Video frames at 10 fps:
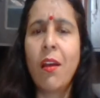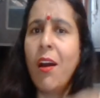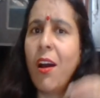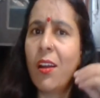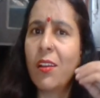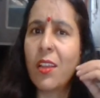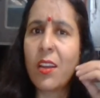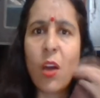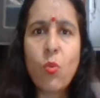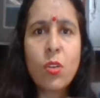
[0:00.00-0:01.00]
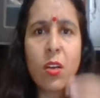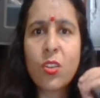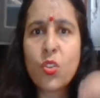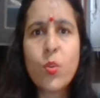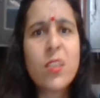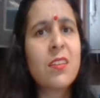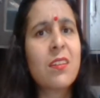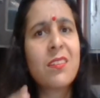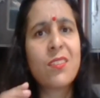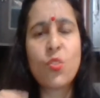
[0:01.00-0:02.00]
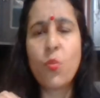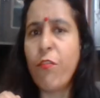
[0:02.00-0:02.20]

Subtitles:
or the router, switches,